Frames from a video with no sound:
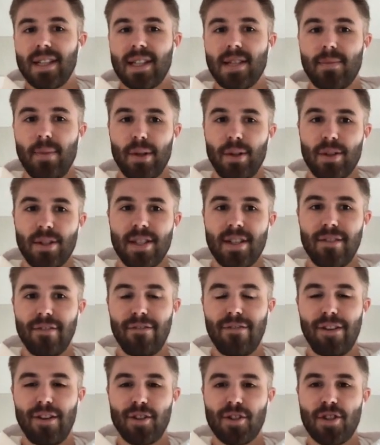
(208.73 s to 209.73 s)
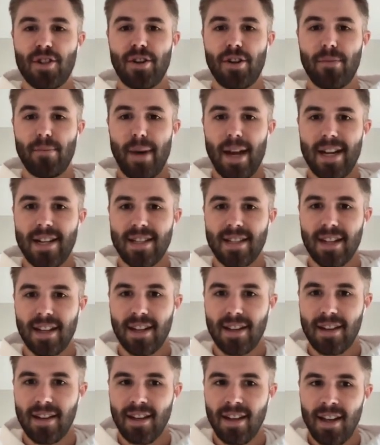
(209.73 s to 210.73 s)
exposed to functional
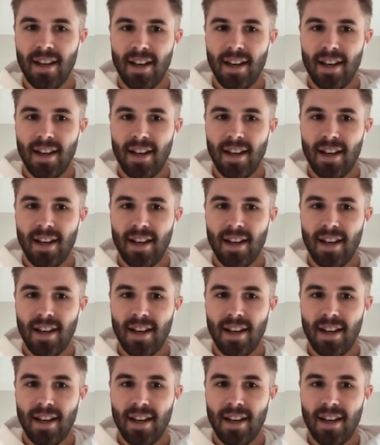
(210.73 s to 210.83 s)
medicine.